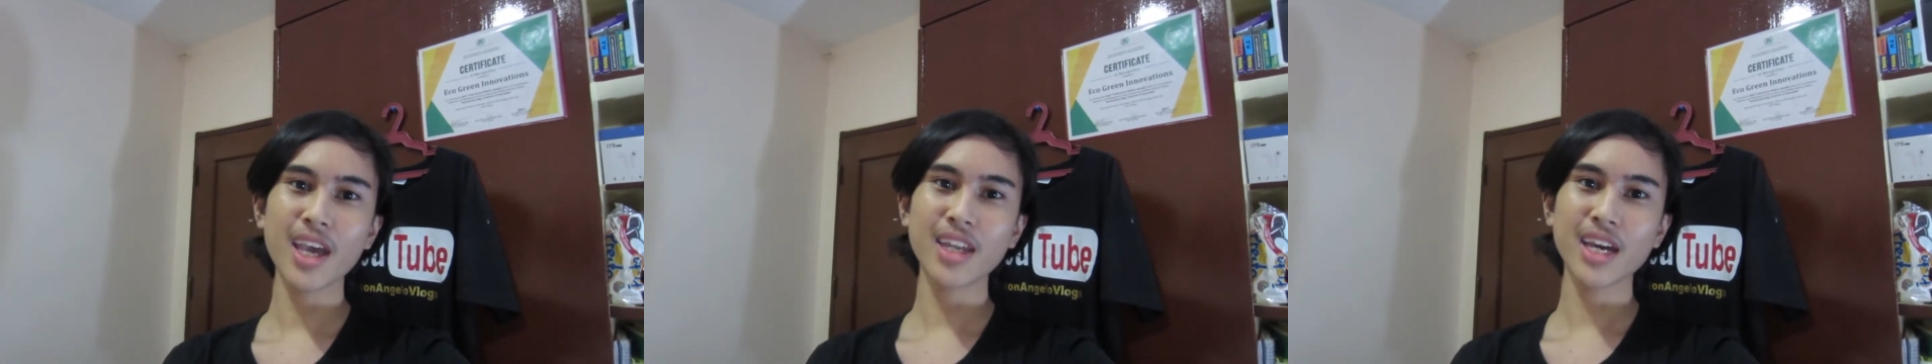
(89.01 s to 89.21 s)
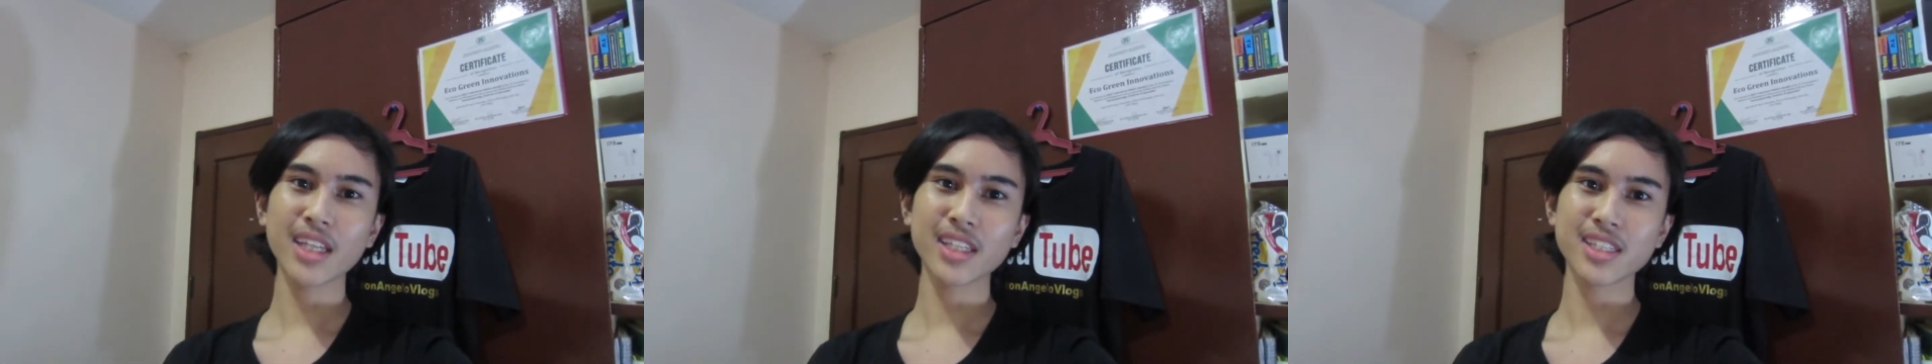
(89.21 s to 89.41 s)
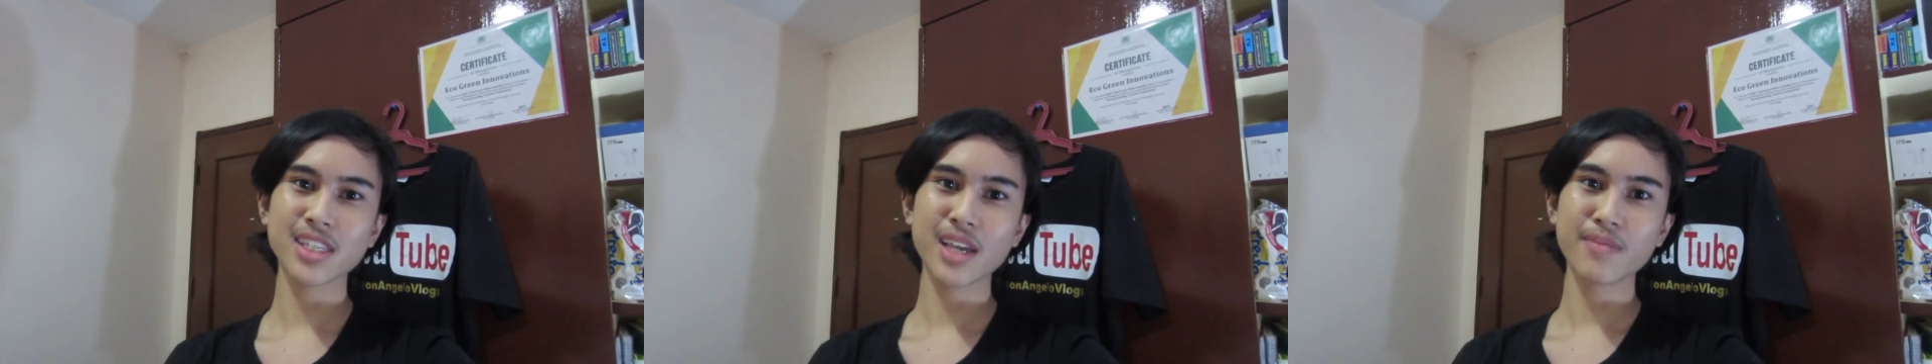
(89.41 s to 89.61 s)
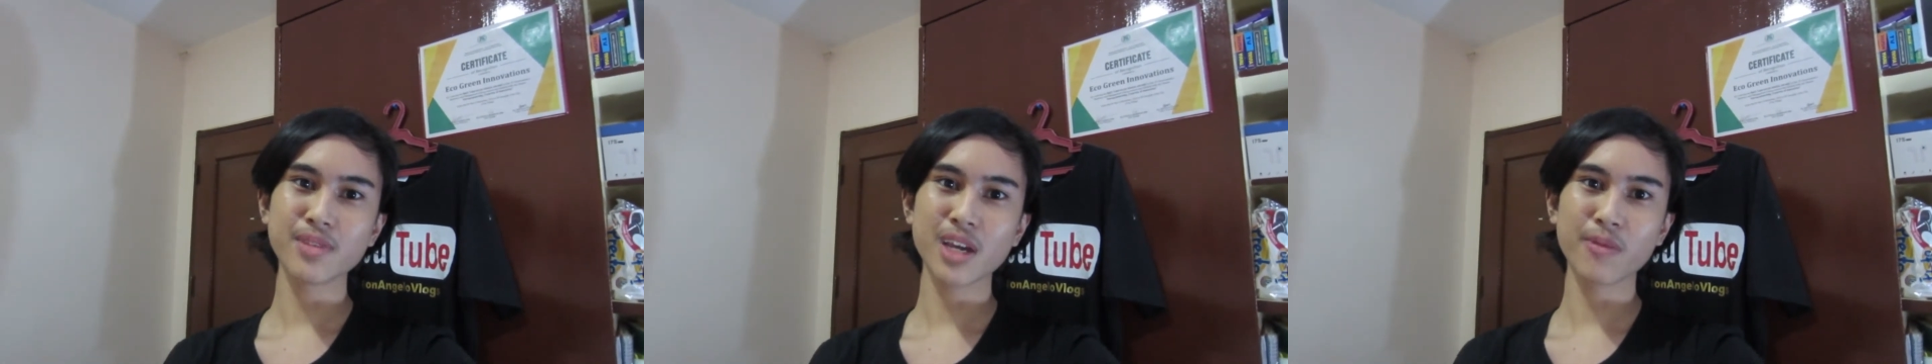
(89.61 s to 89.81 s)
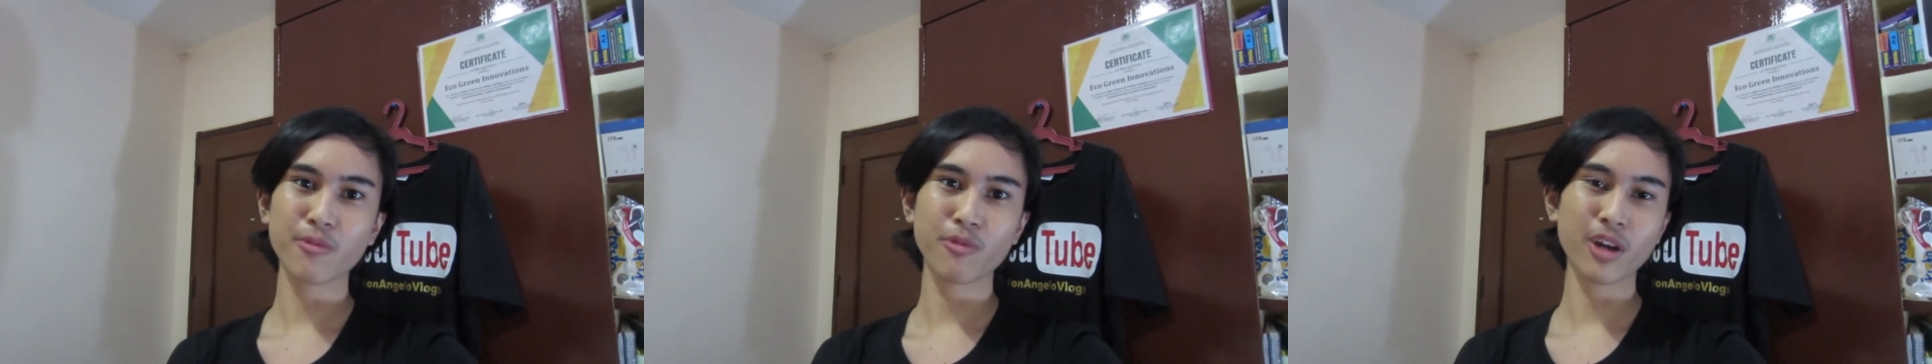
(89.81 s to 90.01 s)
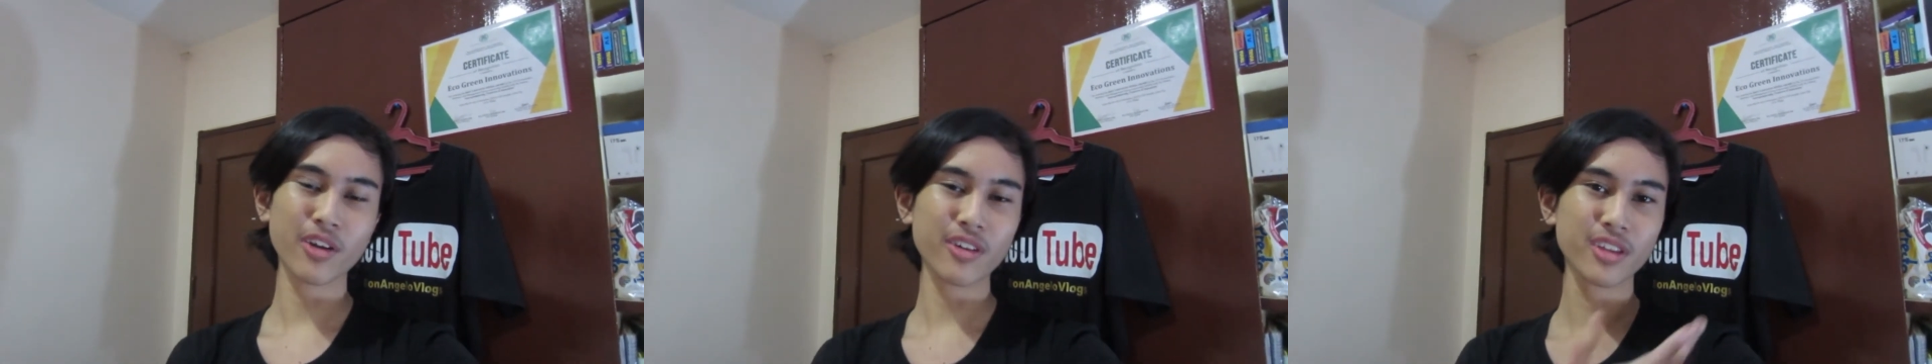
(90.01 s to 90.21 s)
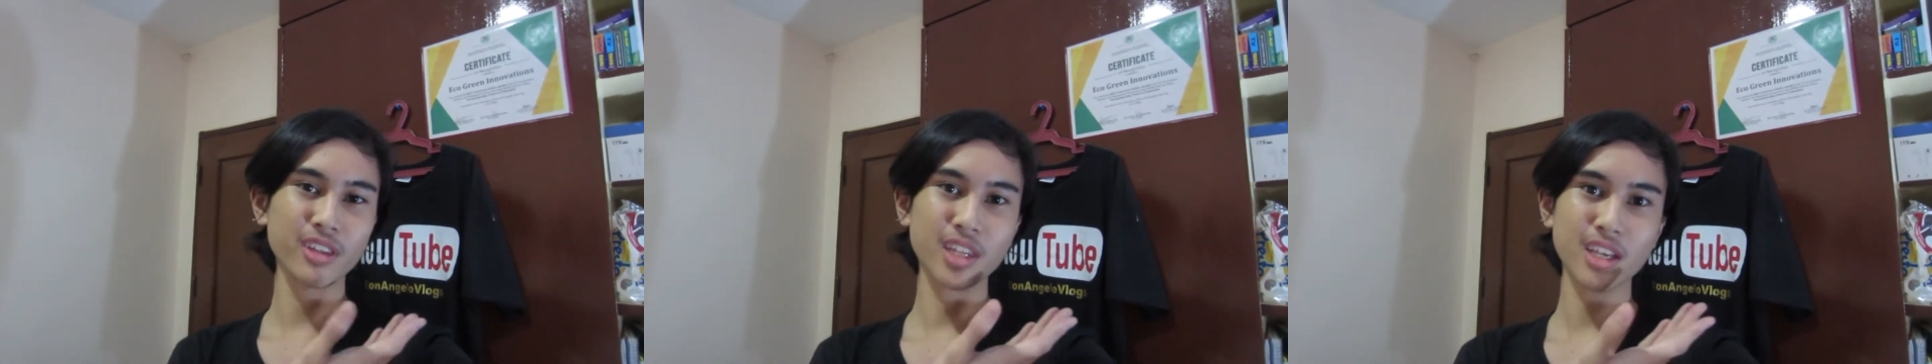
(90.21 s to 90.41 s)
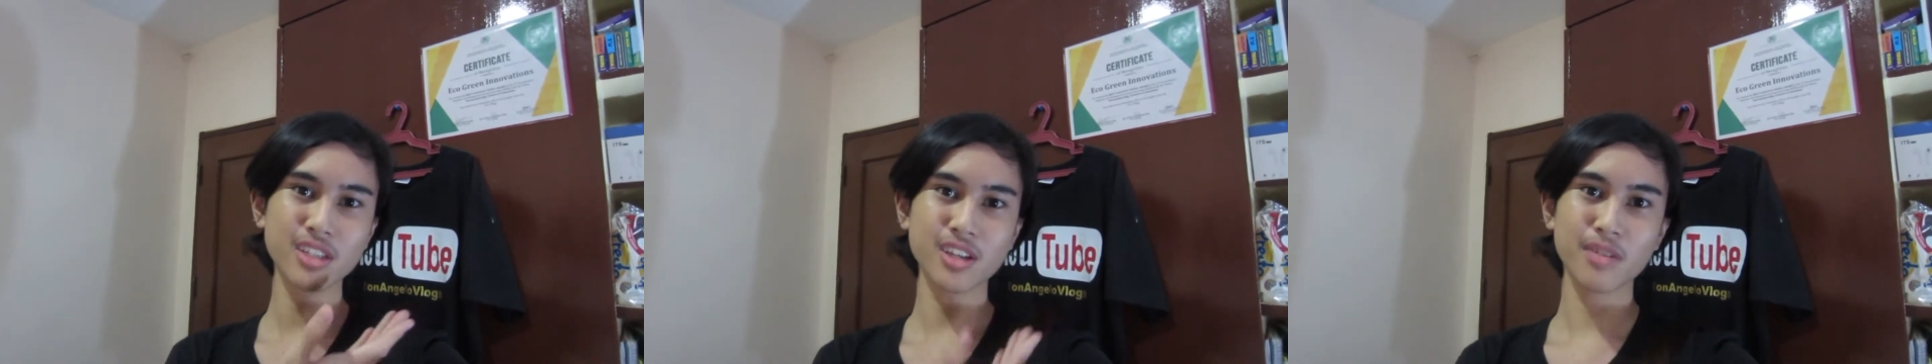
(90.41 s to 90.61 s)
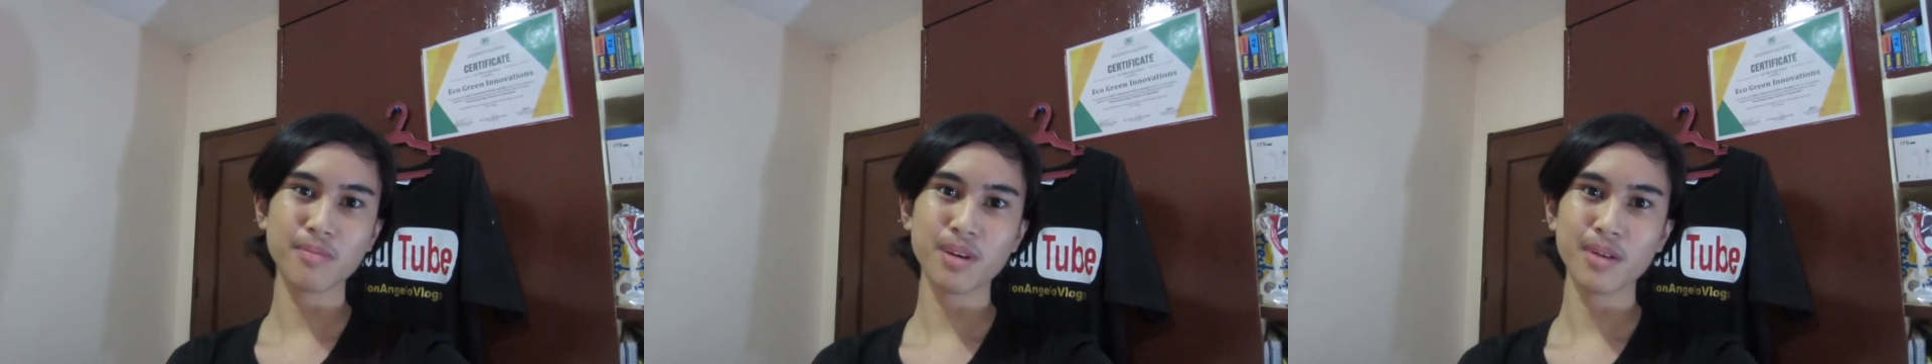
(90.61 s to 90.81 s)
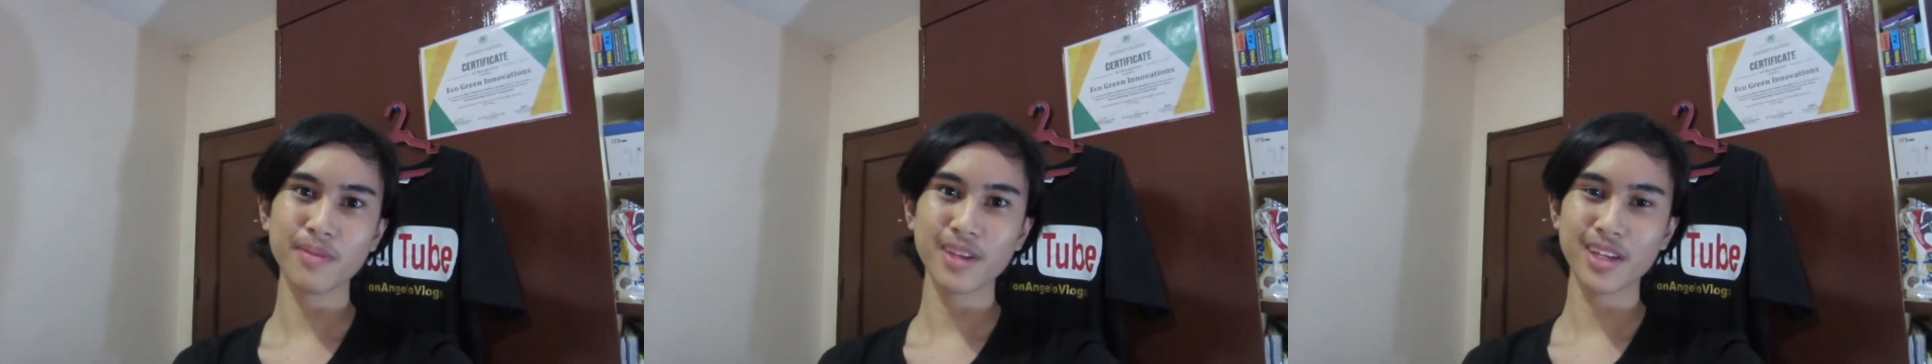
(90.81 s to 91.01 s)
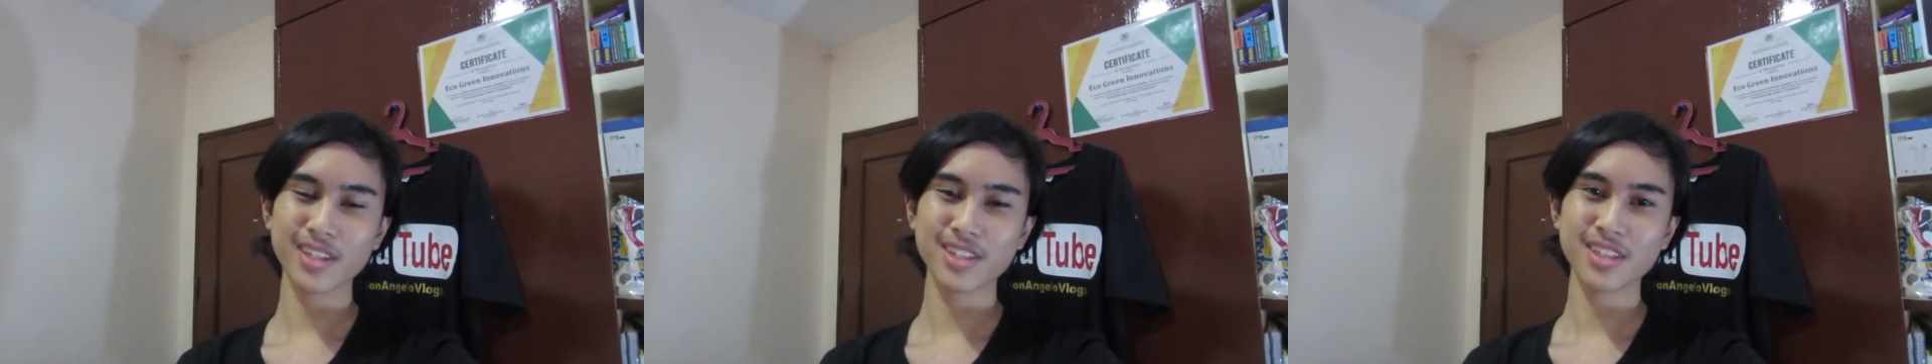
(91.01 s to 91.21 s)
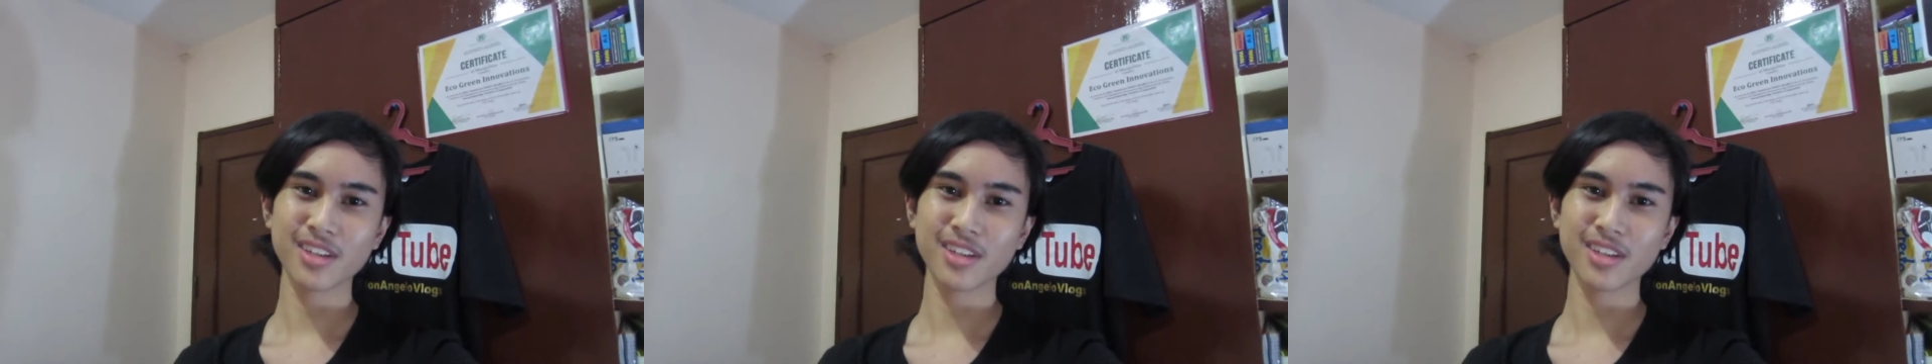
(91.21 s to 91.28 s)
and at the same time wearing this on public,